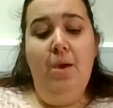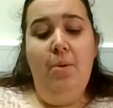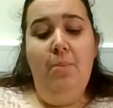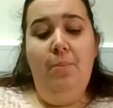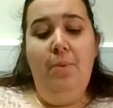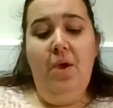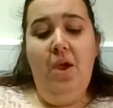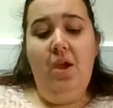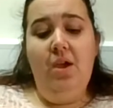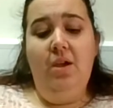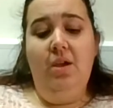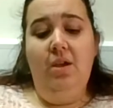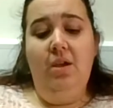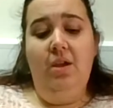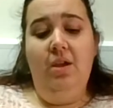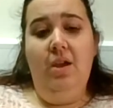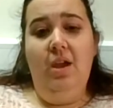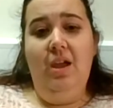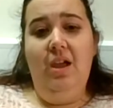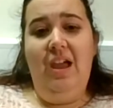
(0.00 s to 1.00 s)
But
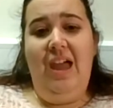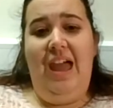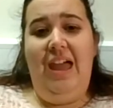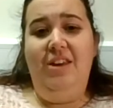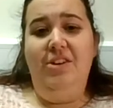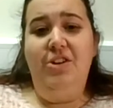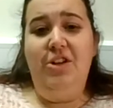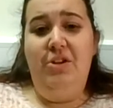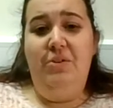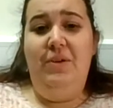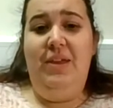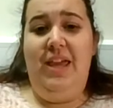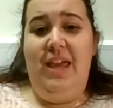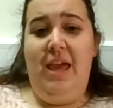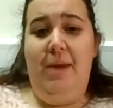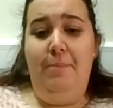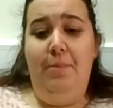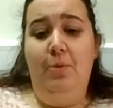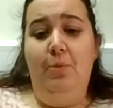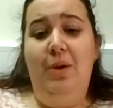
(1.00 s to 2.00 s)
at New Year,
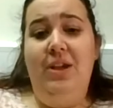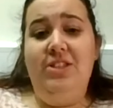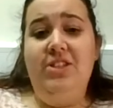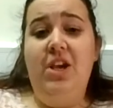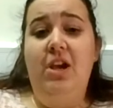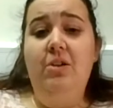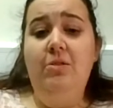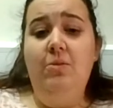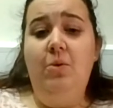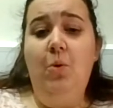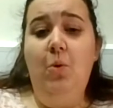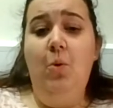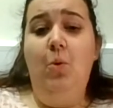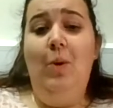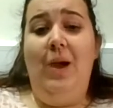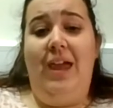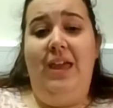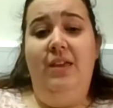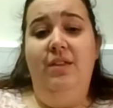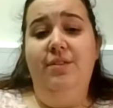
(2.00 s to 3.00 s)
but we don't
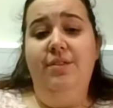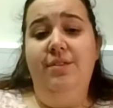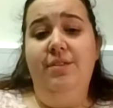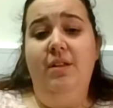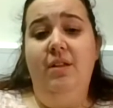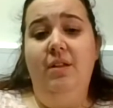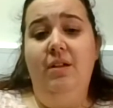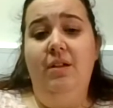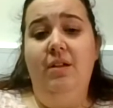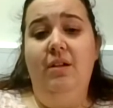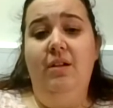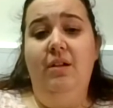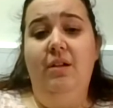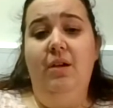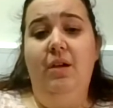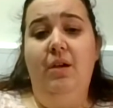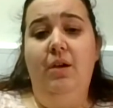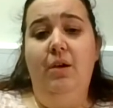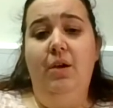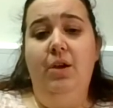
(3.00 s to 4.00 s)
always
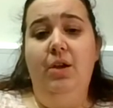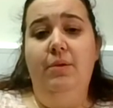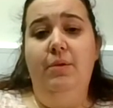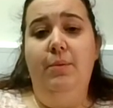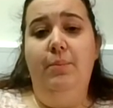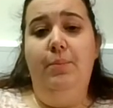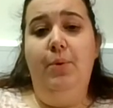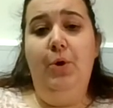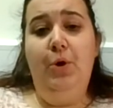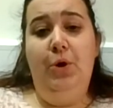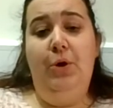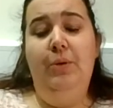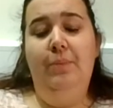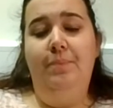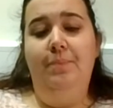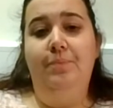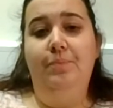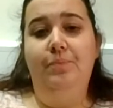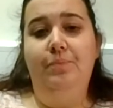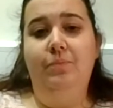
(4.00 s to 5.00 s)
put.
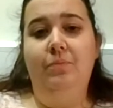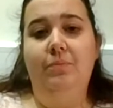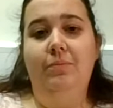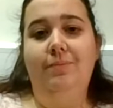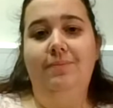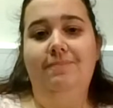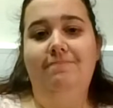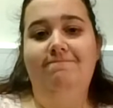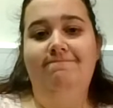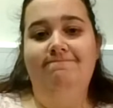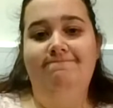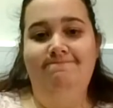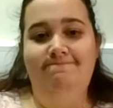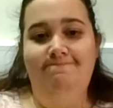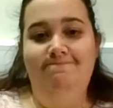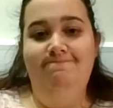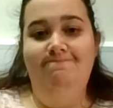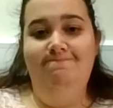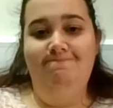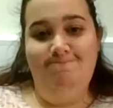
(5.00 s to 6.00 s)
Mm
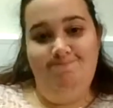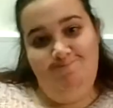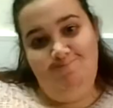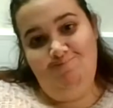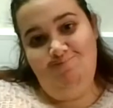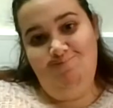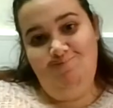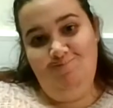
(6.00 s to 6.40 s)
-mm.